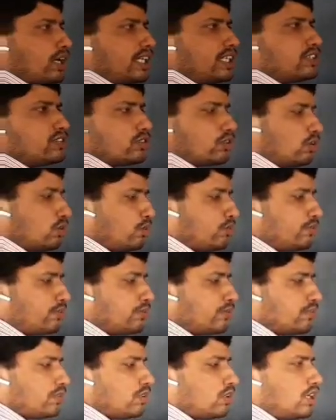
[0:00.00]
twice of
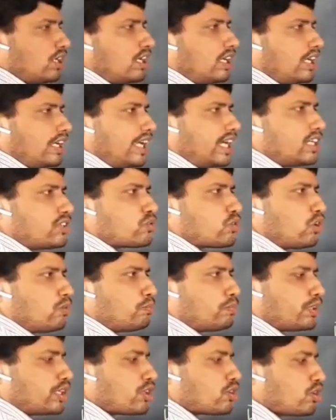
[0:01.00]
x
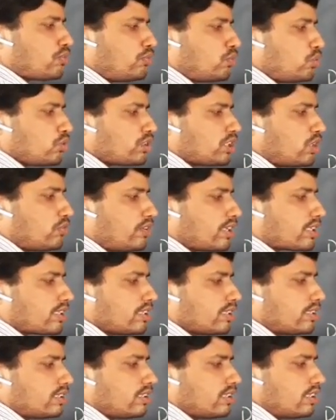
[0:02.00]
component of OC
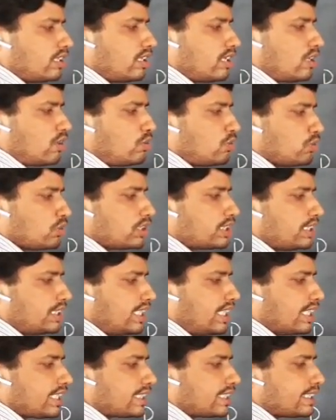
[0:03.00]
vector,
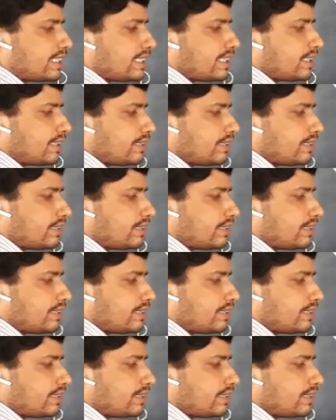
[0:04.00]
OCX.